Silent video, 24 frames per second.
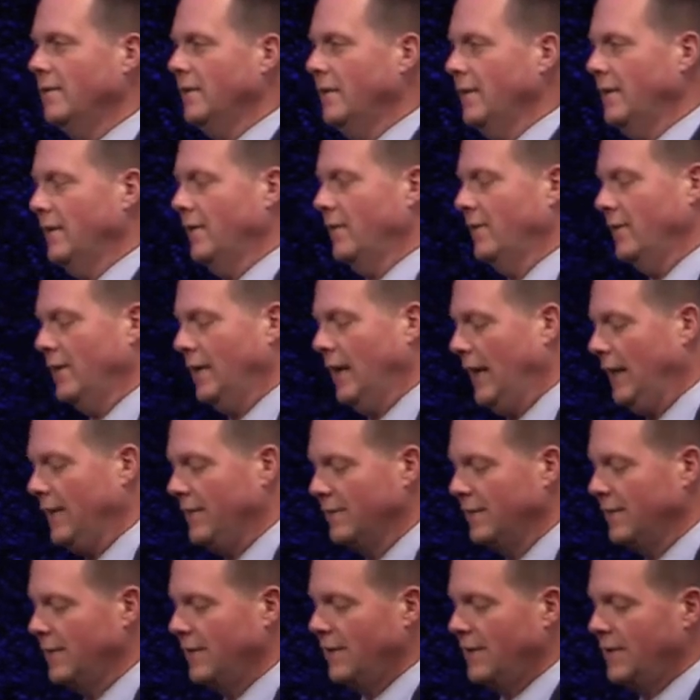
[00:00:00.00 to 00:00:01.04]
You know,
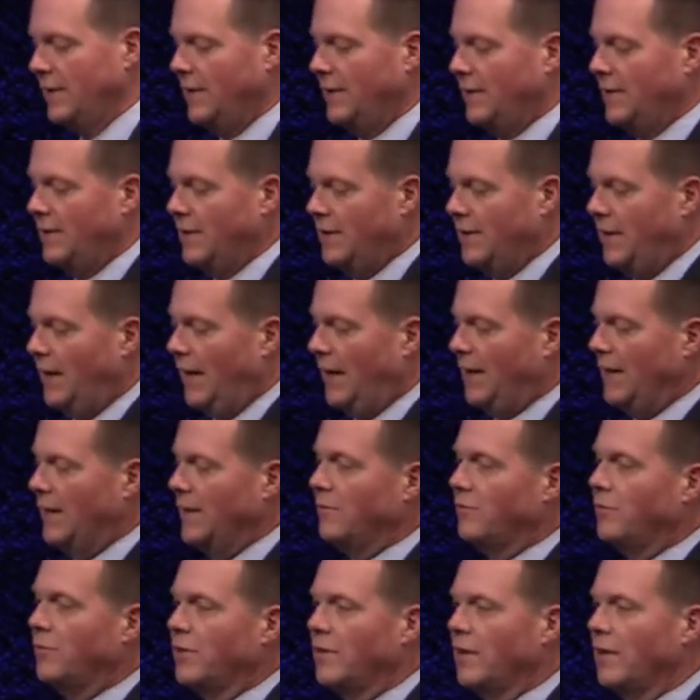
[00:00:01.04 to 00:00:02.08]
I
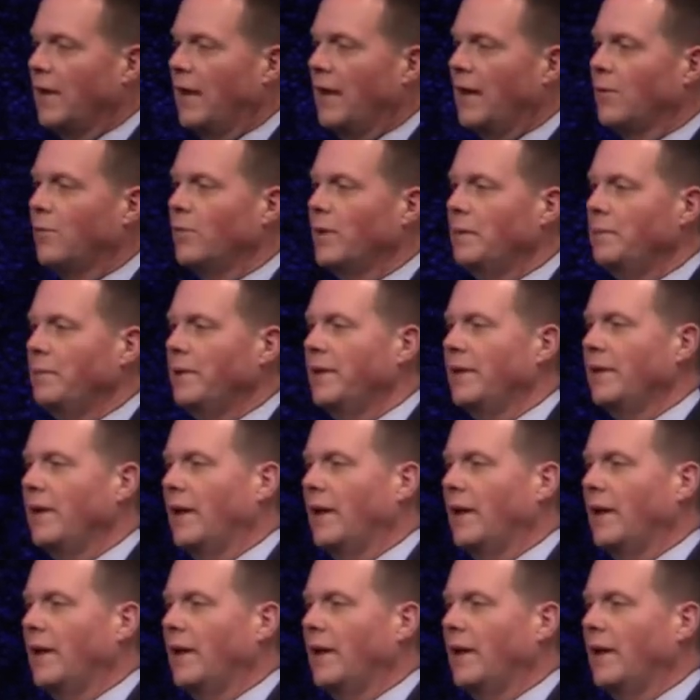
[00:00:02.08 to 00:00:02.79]
live with a lot of women,